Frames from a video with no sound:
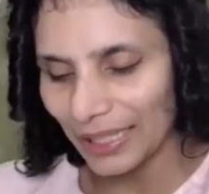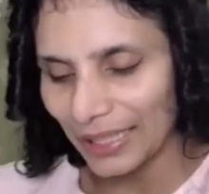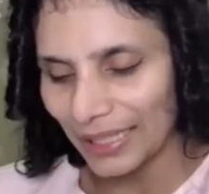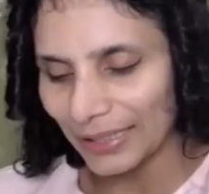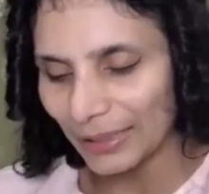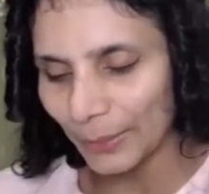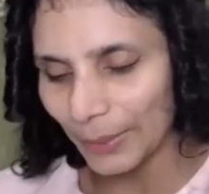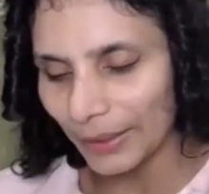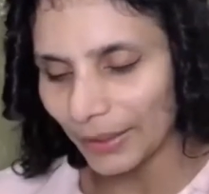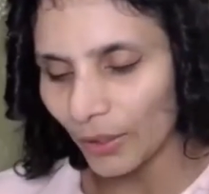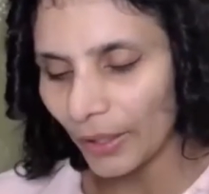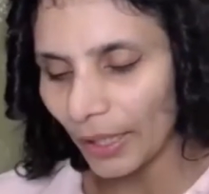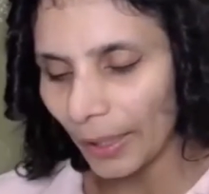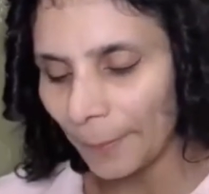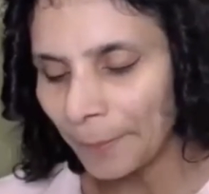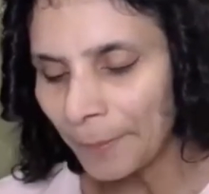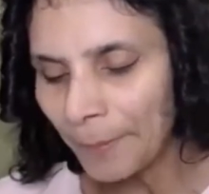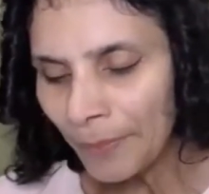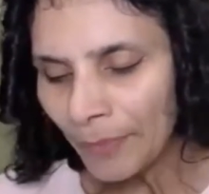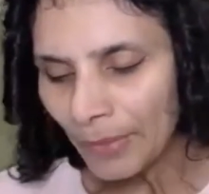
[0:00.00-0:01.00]
Leeds with.
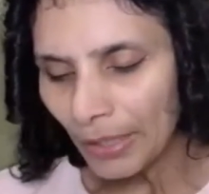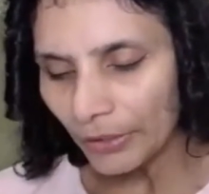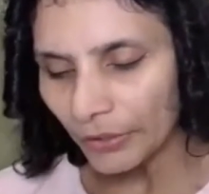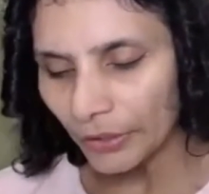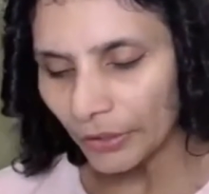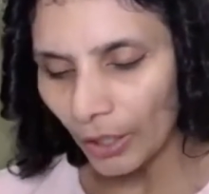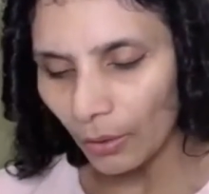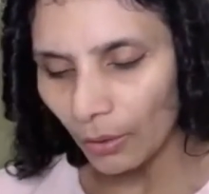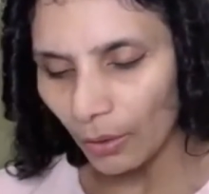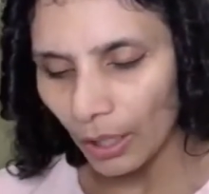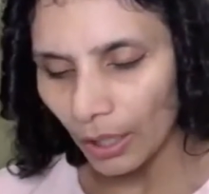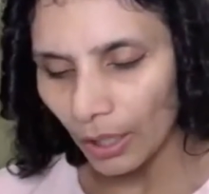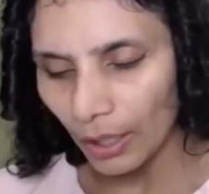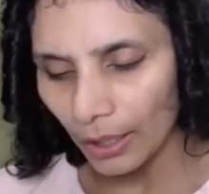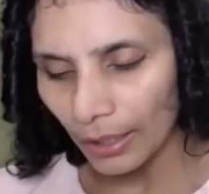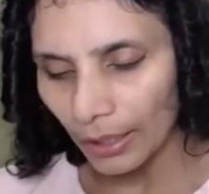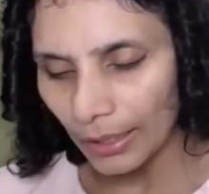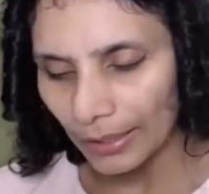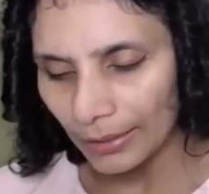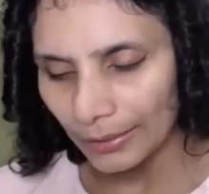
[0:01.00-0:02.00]
Okay, so
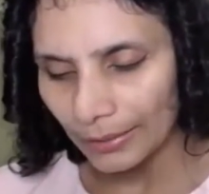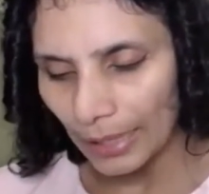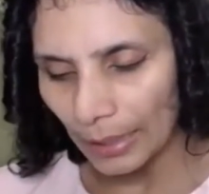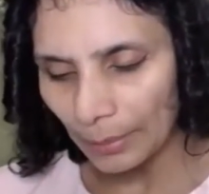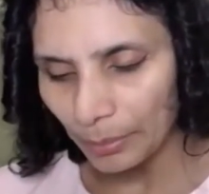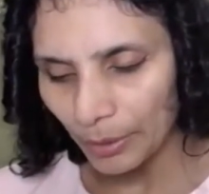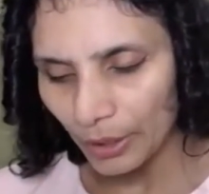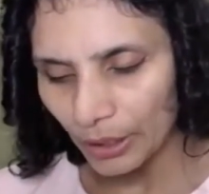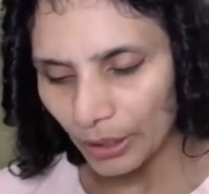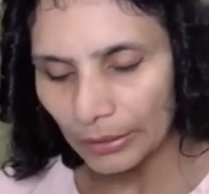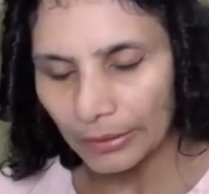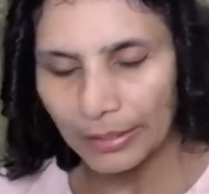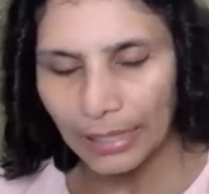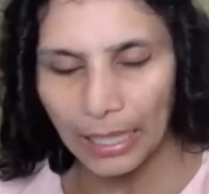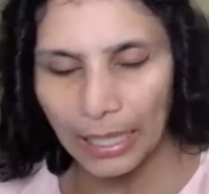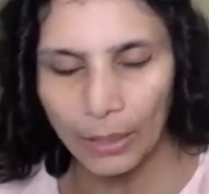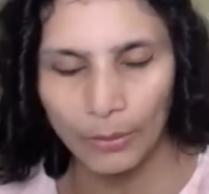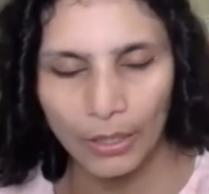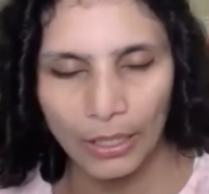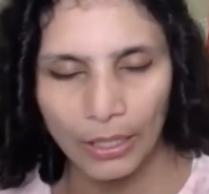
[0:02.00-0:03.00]
in that particular
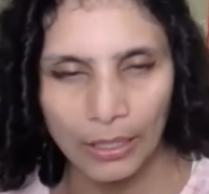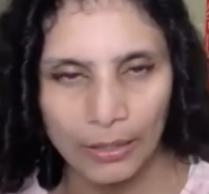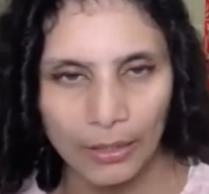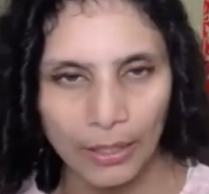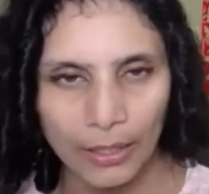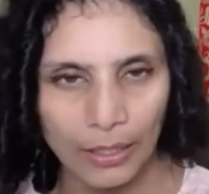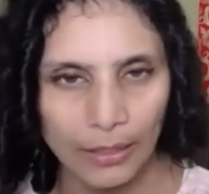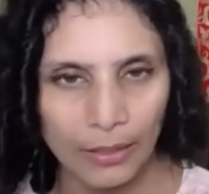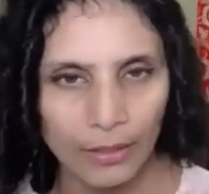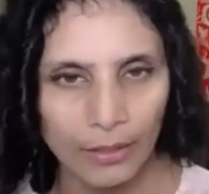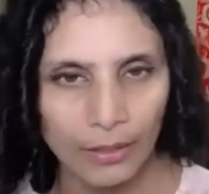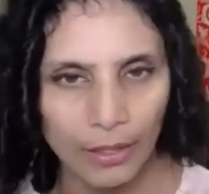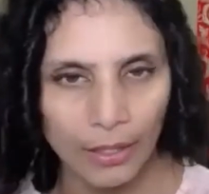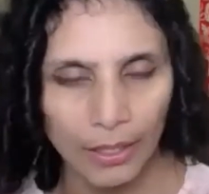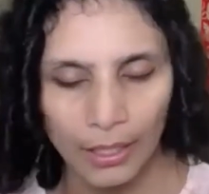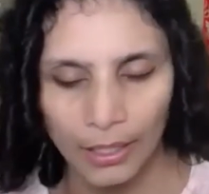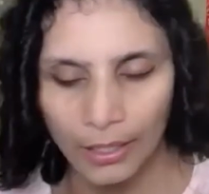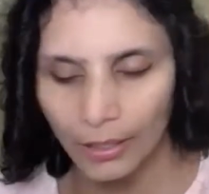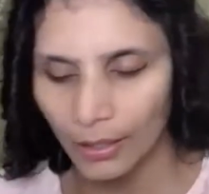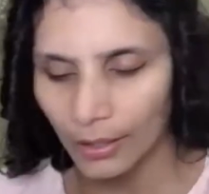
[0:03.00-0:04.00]
town in
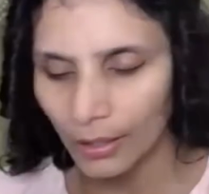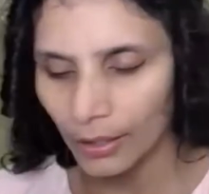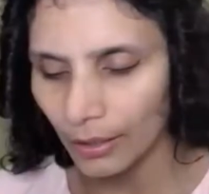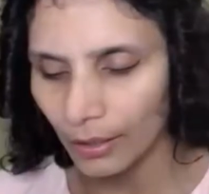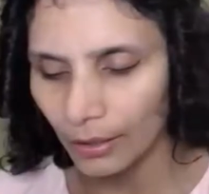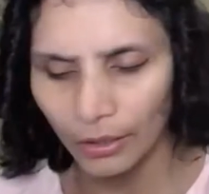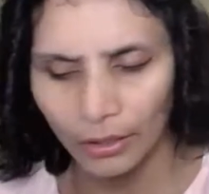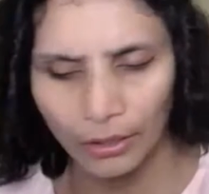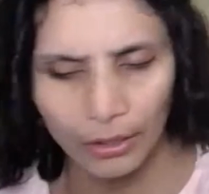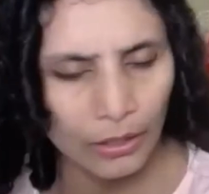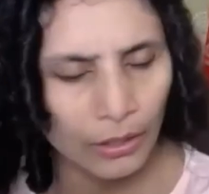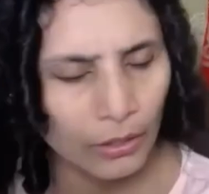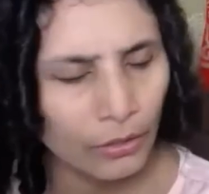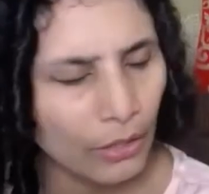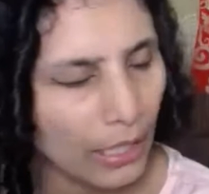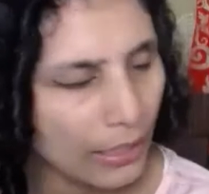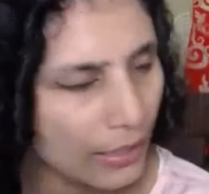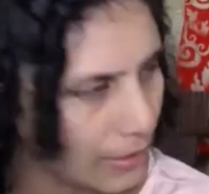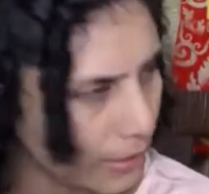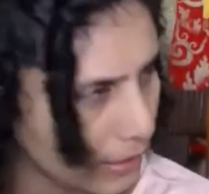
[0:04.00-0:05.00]
United